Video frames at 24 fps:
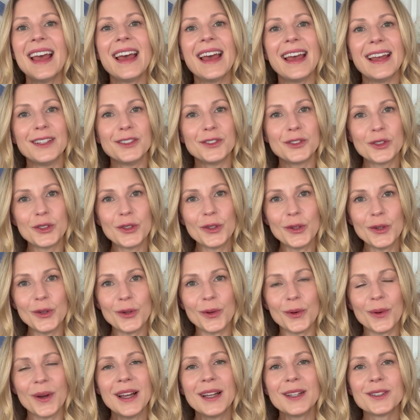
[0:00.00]
And
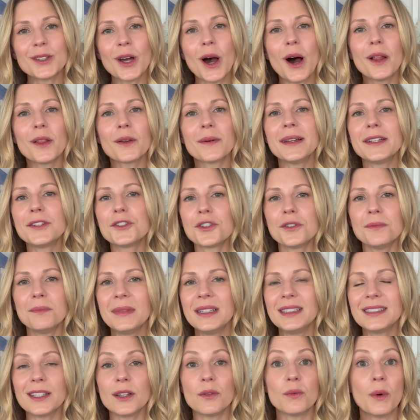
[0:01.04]
2, toleration
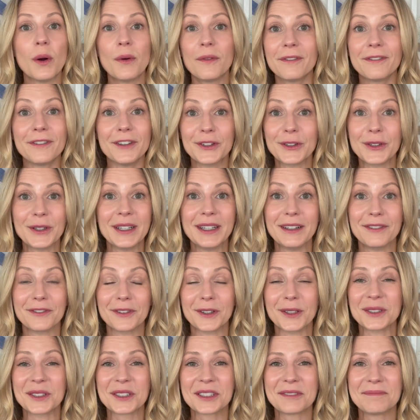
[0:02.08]
means it won't feel good at
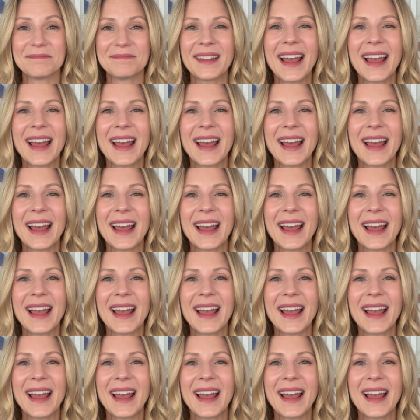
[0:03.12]
first.